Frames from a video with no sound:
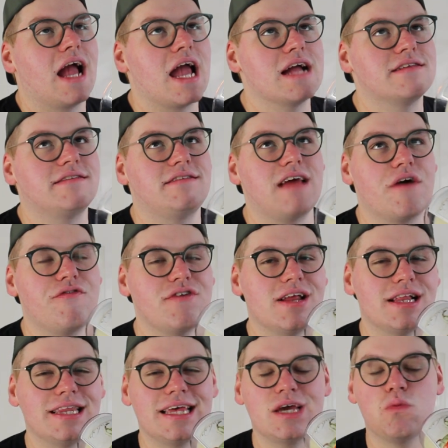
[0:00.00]
It's
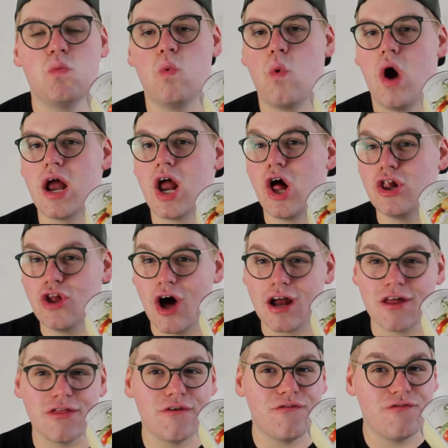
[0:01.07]
definitely what a
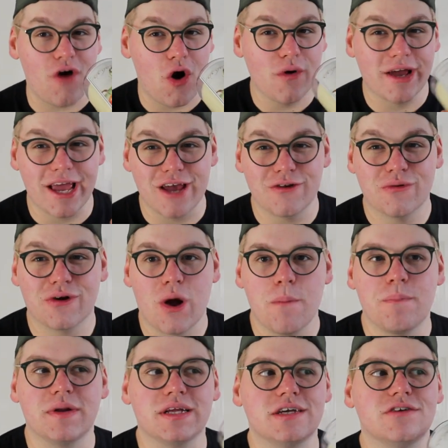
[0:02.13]
lot of the fall candle
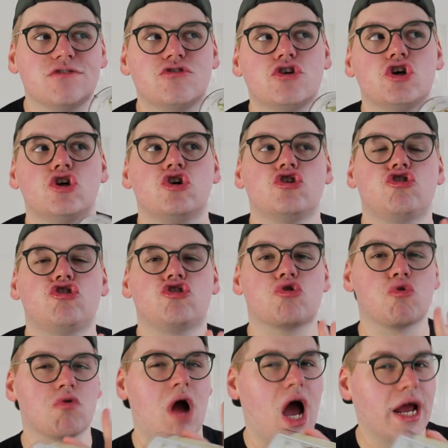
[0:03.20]
companies
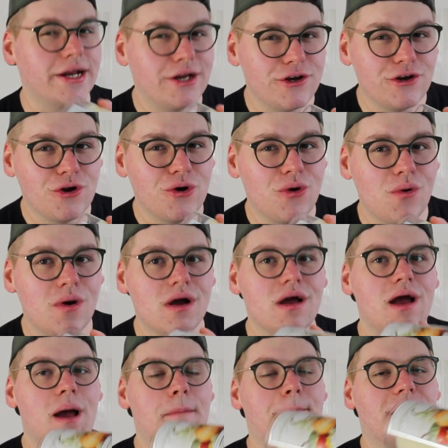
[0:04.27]
try to
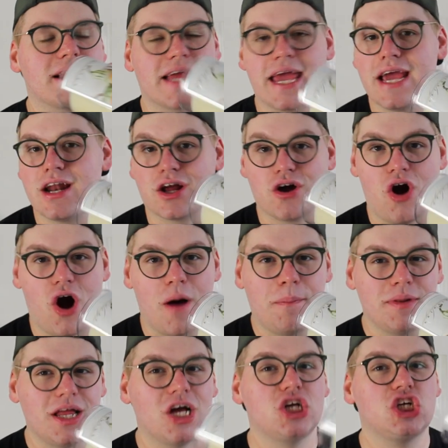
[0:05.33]
do, but can't
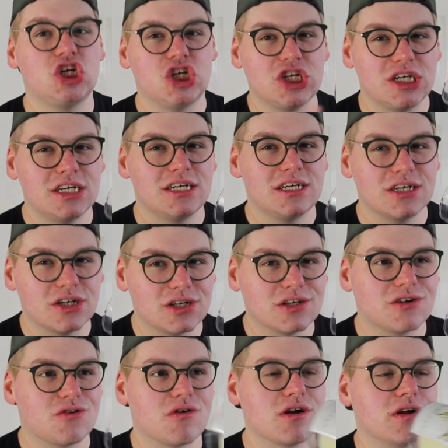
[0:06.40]
accomplish.
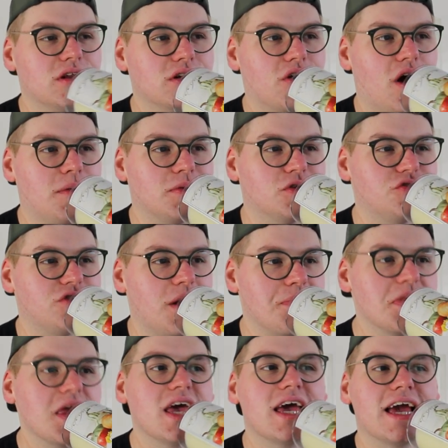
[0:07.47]
Kringle accomplished
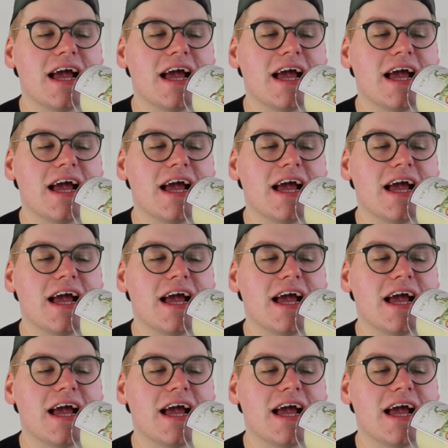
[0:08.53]
it.